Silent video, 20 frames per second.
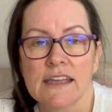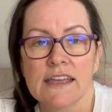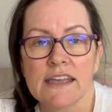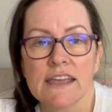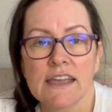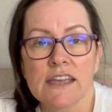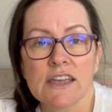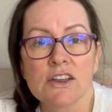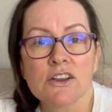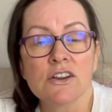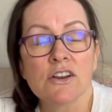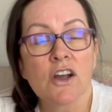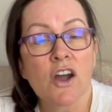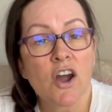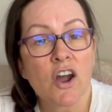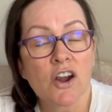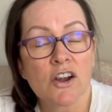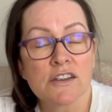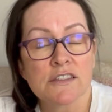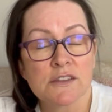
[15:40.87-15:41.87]
Here
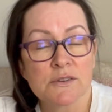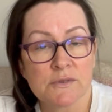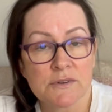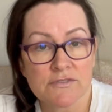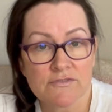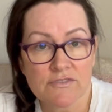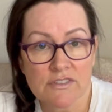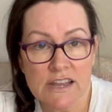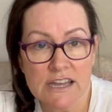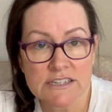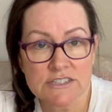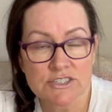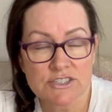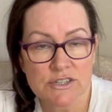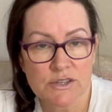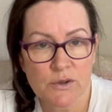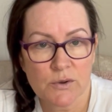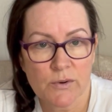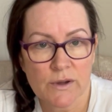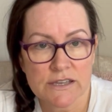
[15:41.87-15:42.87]
are the reflection
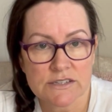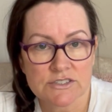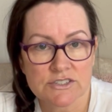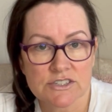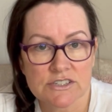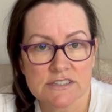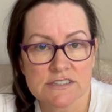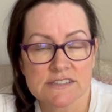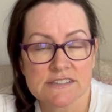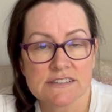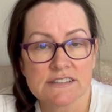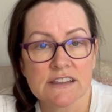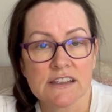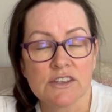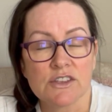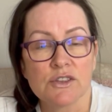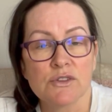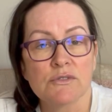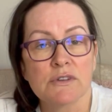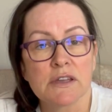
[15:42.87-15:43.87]
questions that
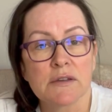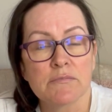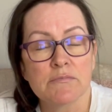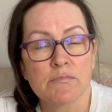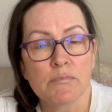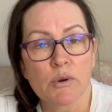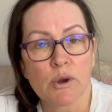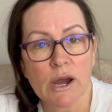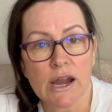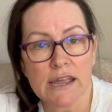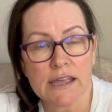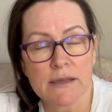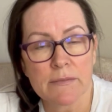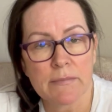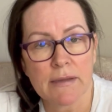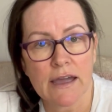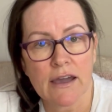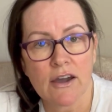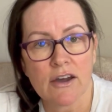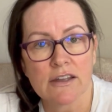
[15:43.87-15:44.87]
you can pray
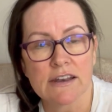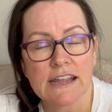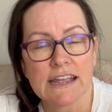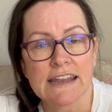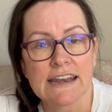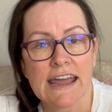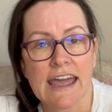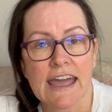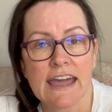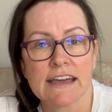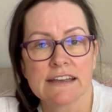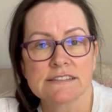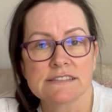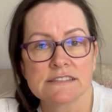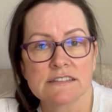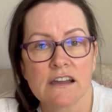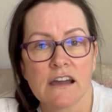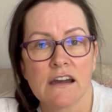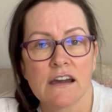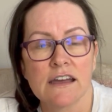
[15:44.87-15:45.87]
about and ask
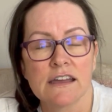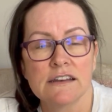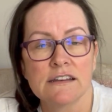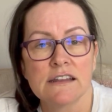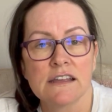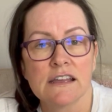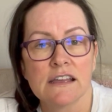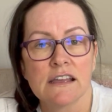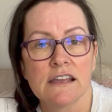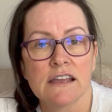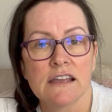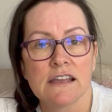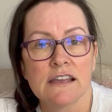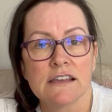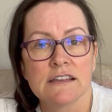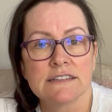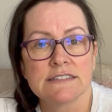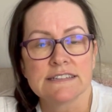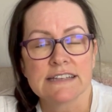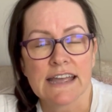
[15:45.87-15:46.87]
God
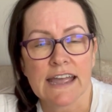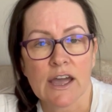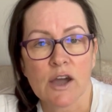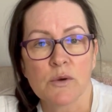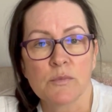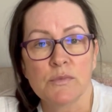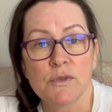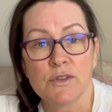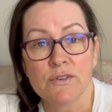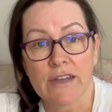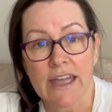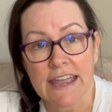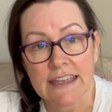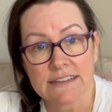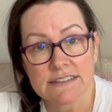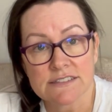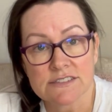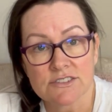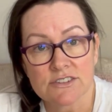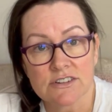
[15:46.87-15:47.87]
to help you
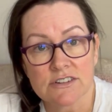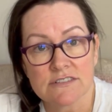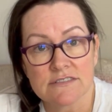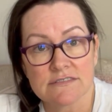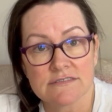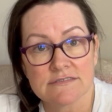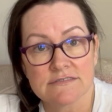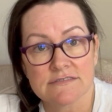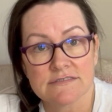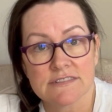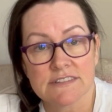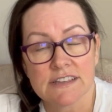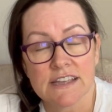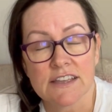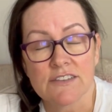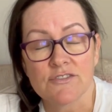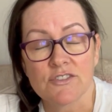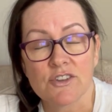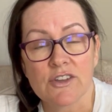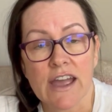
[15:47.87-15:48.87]
answer.
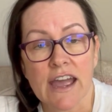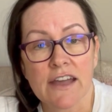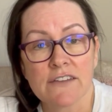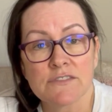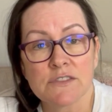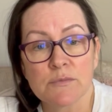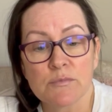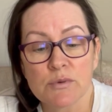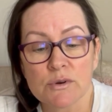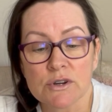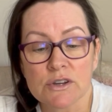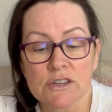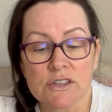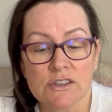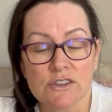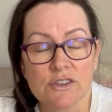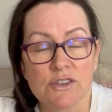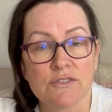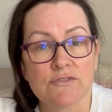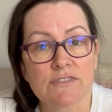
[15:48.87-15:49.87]
If you have the book,
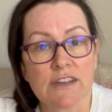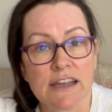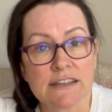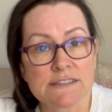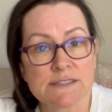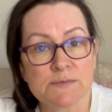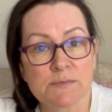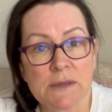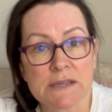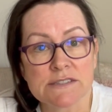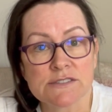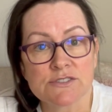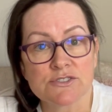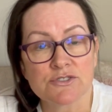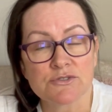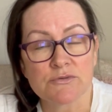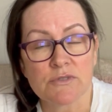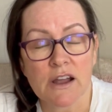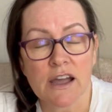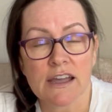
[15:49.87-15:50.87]
you've got space to
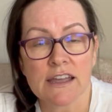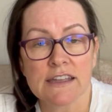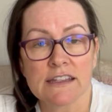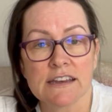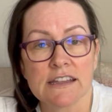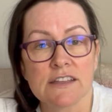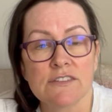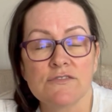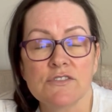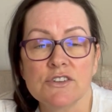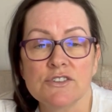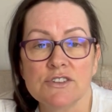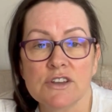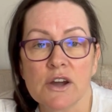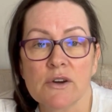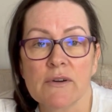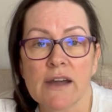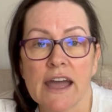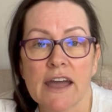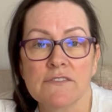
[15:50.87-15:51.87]
write. If you
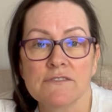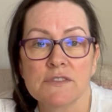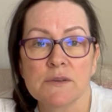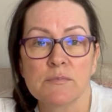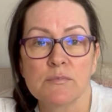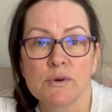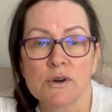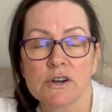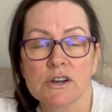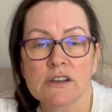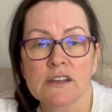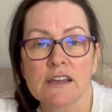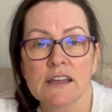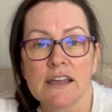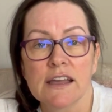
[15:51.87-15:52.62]
don't have the book,